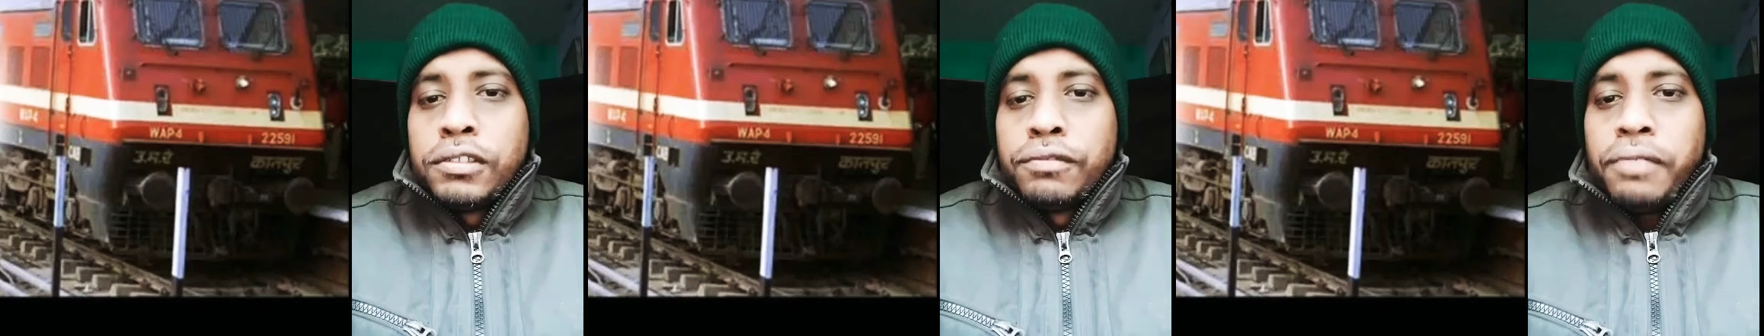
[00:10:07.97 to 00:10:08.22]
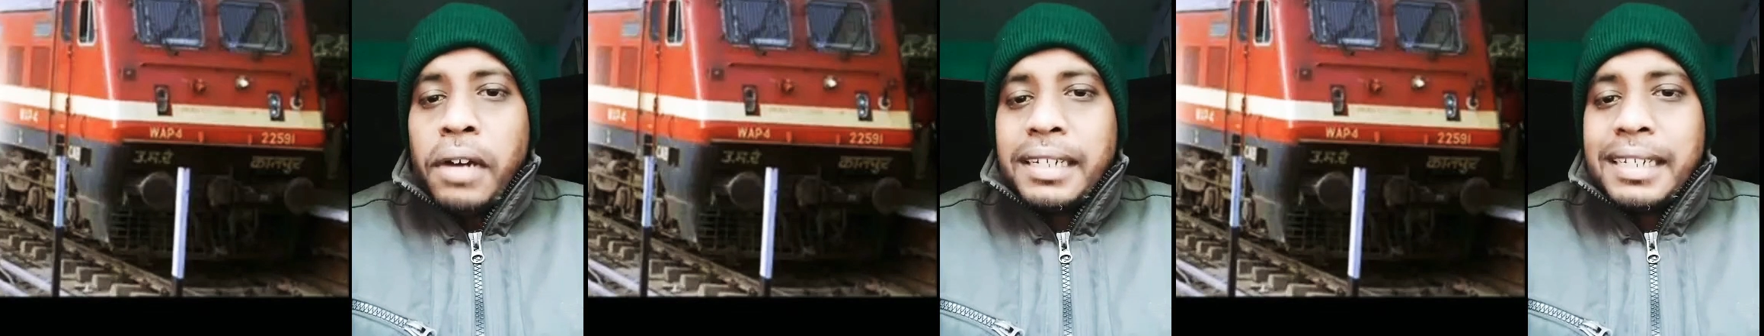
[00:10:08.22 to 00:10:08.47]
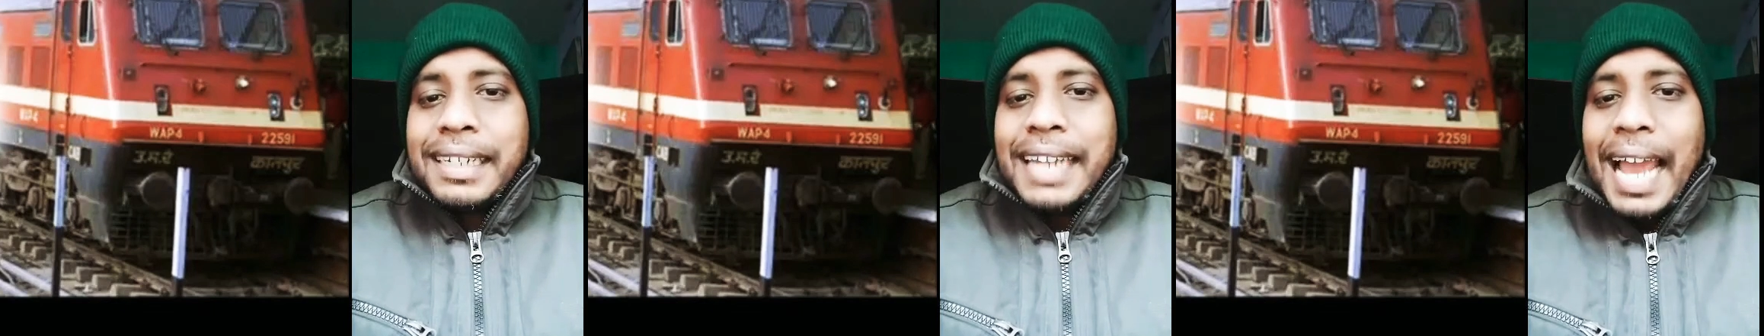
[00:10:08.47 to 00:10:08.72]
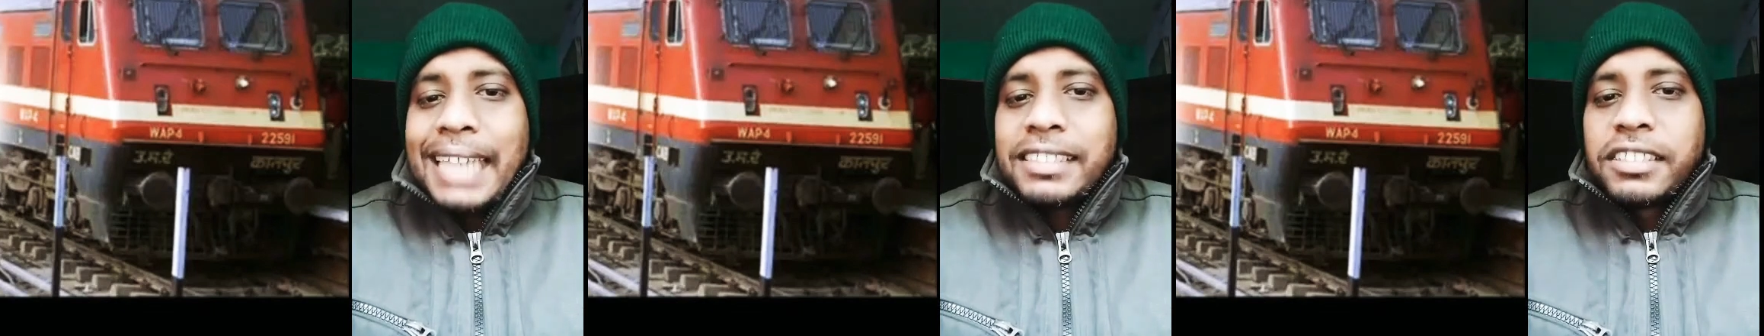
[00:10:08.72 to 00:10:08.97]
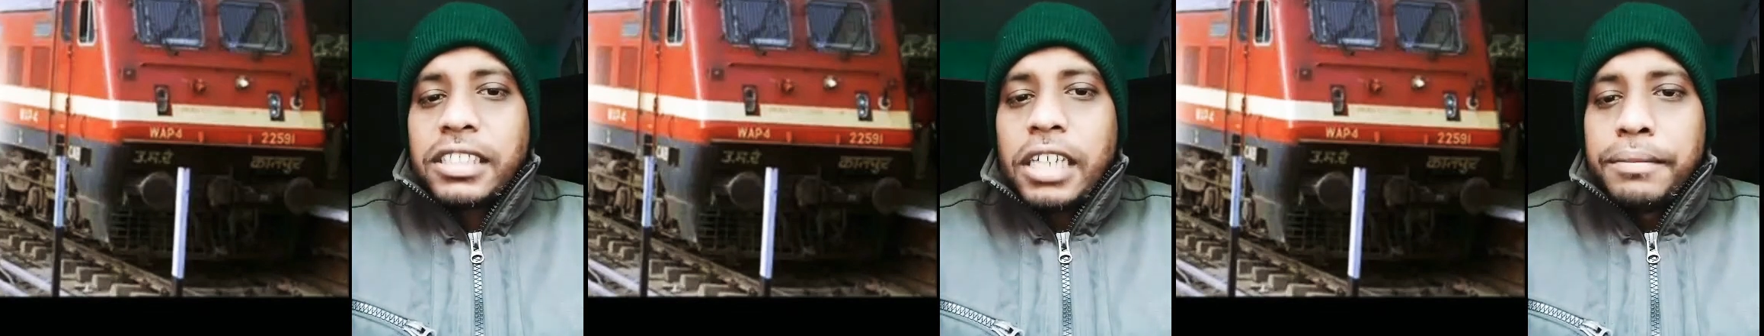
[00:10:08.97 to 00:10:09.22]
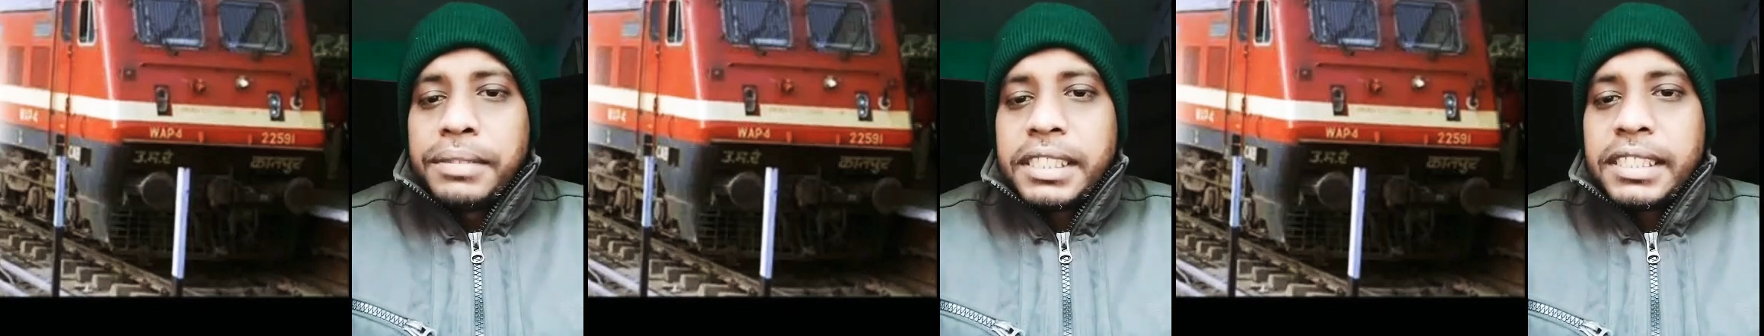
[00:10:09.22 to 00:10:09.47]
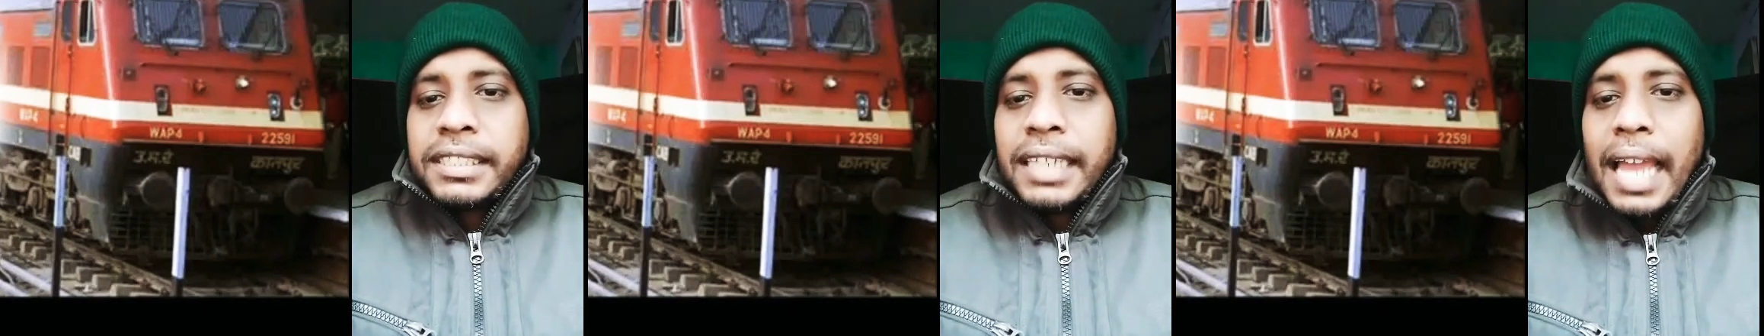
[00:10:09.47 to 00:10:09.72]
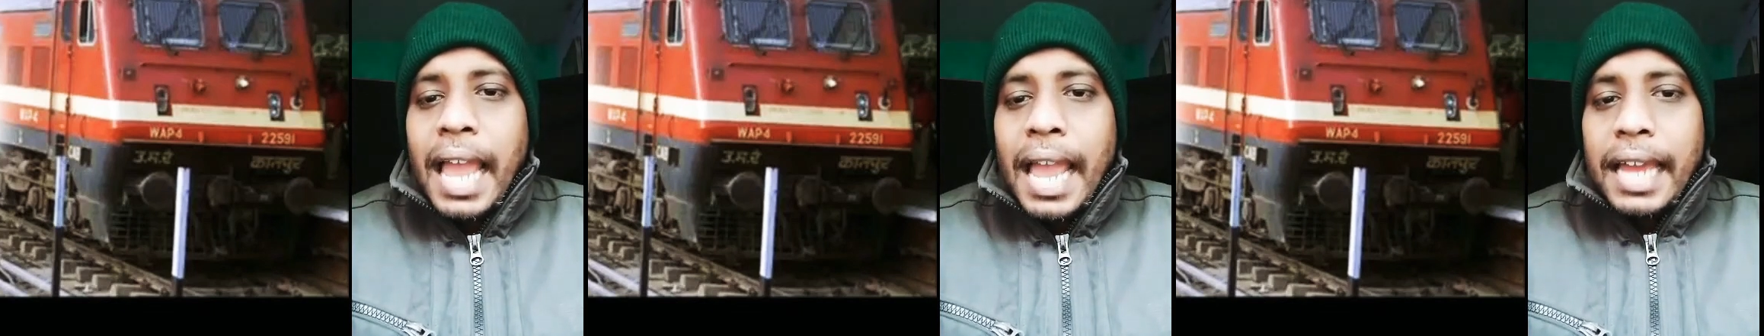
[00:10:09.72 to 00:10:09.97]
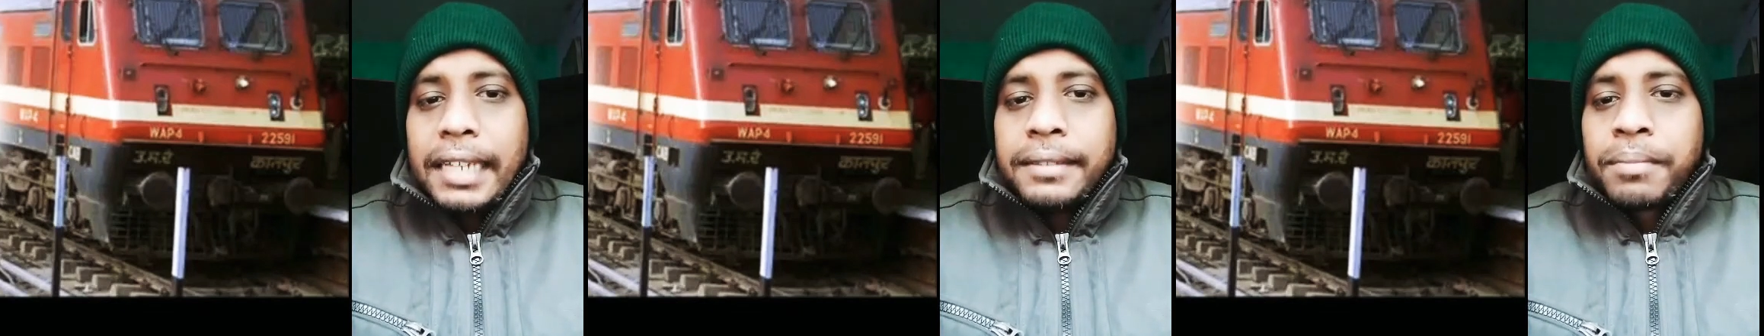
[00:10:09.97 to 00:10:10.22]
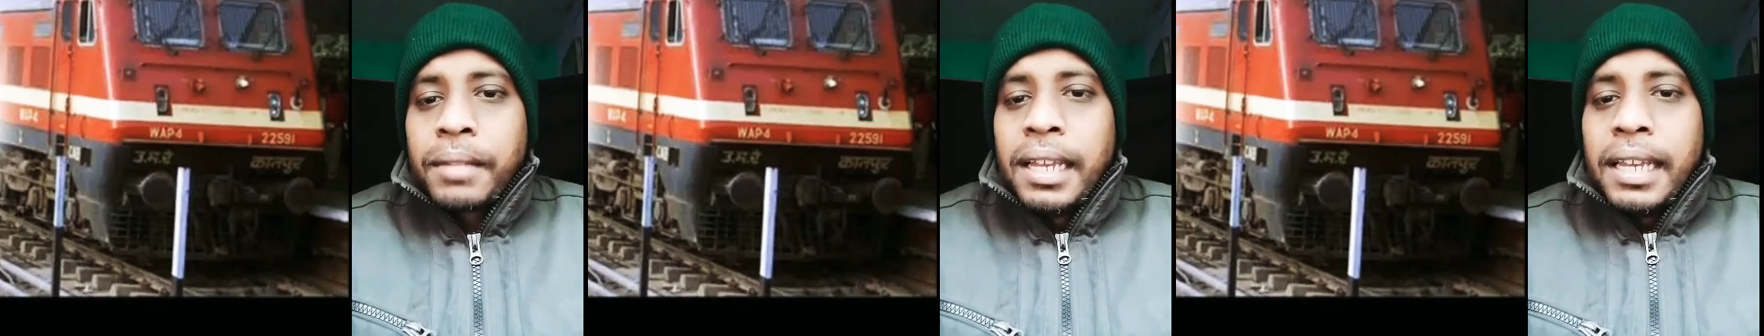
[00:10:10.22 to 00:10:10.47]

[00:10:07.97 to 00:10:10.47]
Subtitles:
to further enhance its services and